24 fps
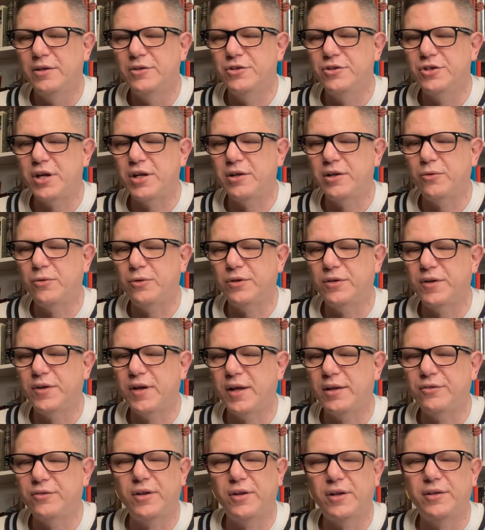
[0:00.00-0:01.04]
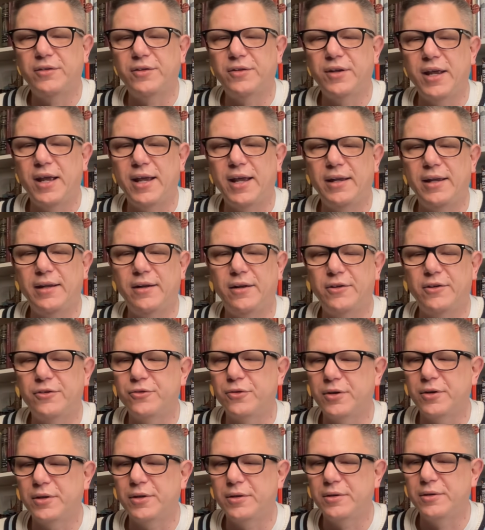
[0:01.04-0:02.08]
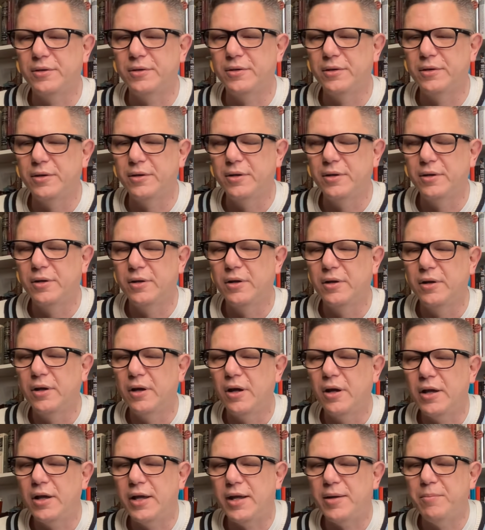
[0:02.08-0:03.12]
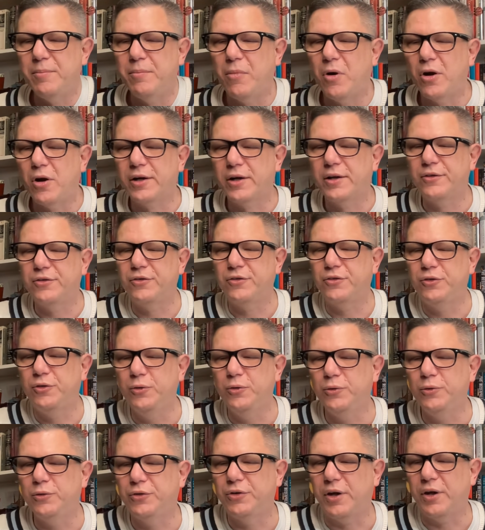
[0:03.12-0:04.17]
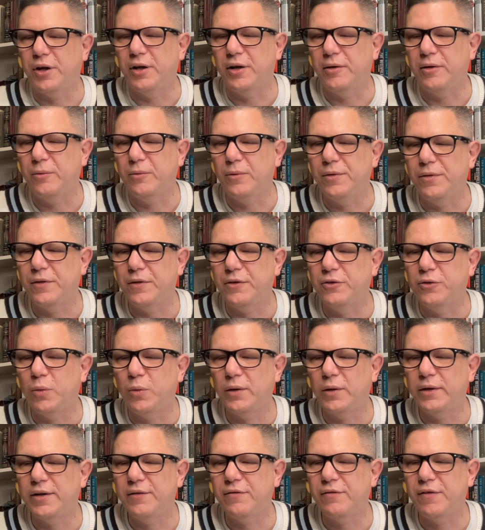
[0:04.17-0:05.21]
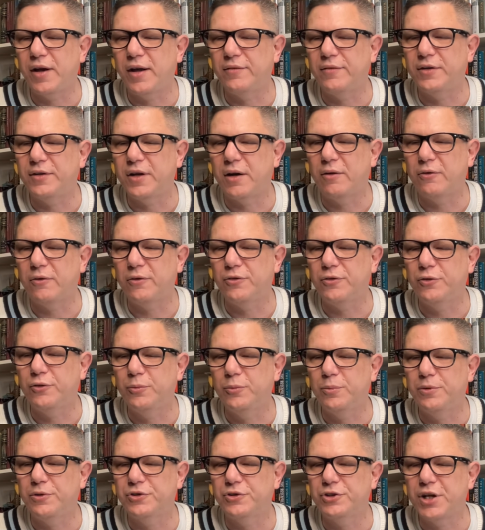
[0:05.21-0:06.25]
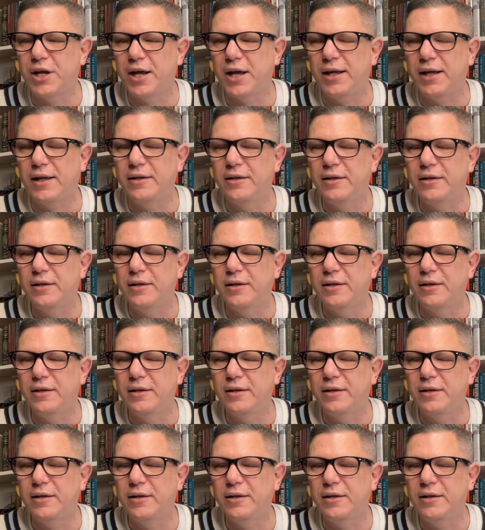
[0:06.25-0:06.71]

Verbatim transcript: Jay Cortez likes the 800. Hey, Marcus Souza with a $25 super chat.